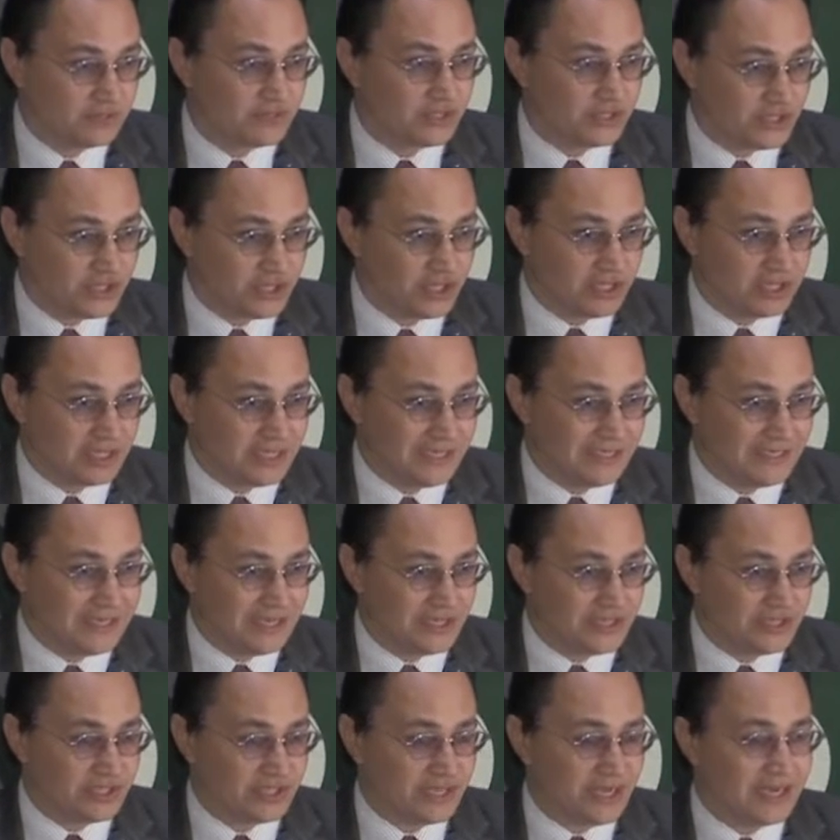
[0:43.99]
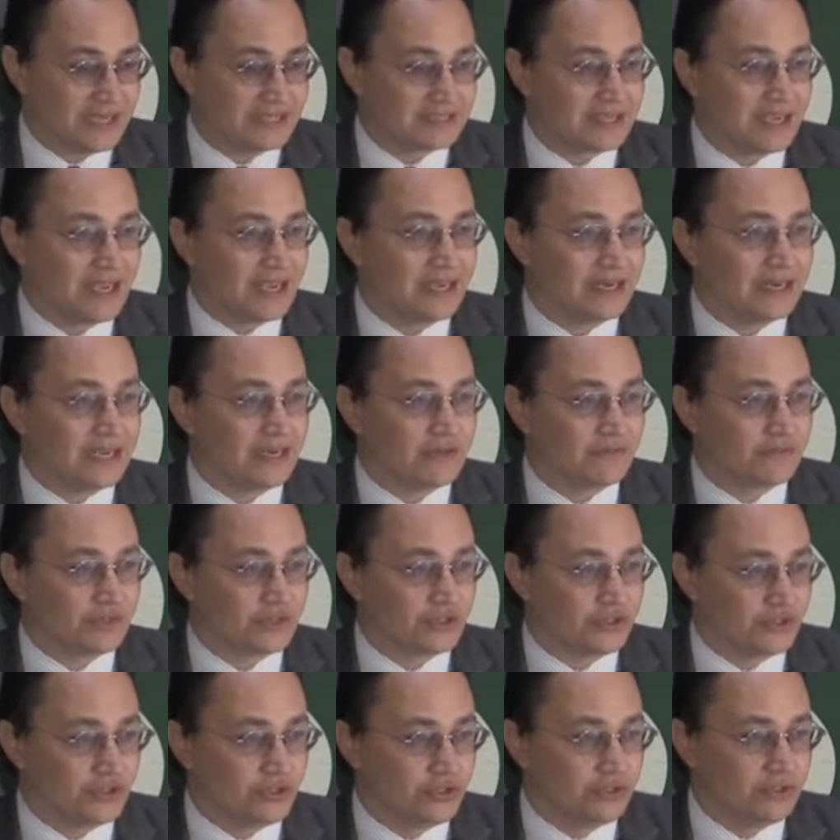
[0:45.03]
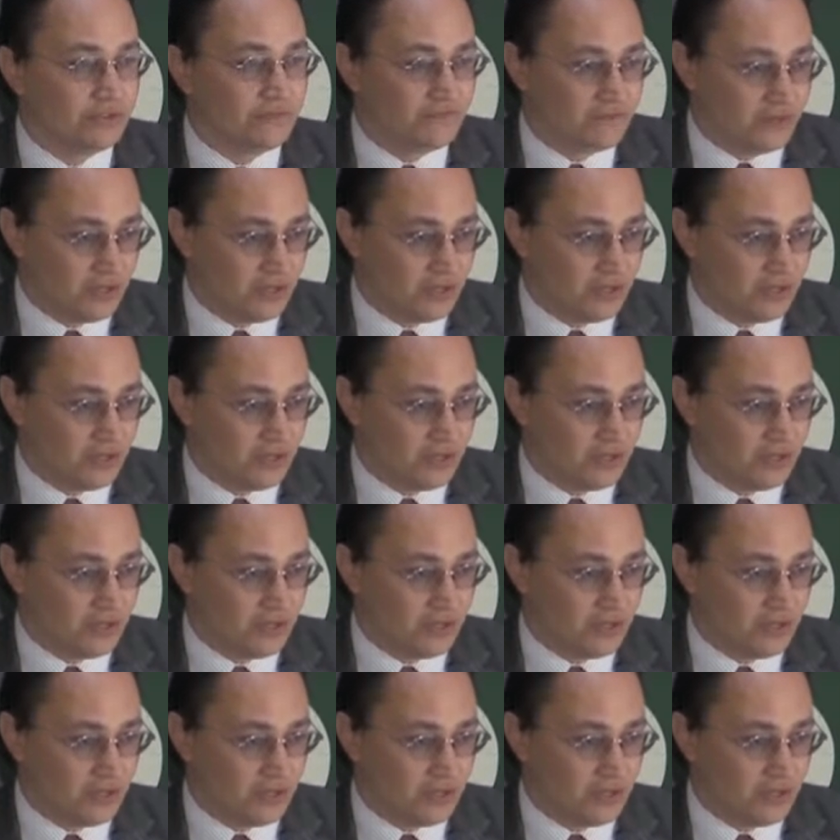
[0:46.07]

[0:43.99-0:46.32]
the Cherokee Nation has had a renewed